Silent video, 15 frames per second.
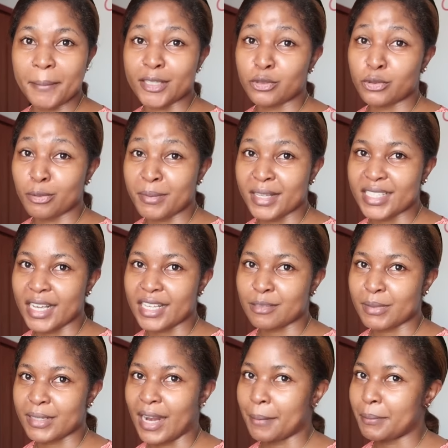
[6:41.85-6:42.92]
But so much has
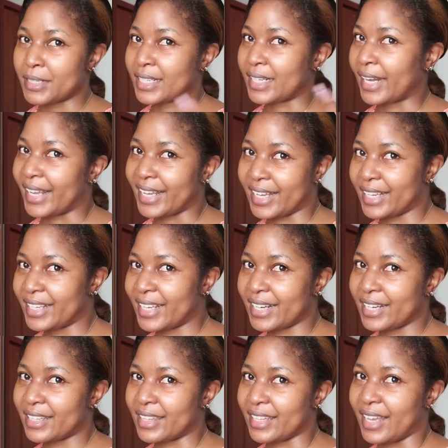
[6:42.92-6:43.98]
been happening, like
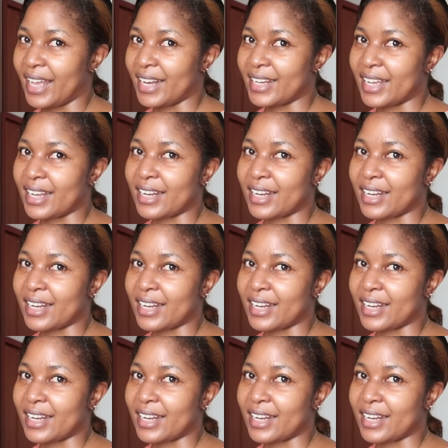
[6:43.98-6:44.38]
getting the hair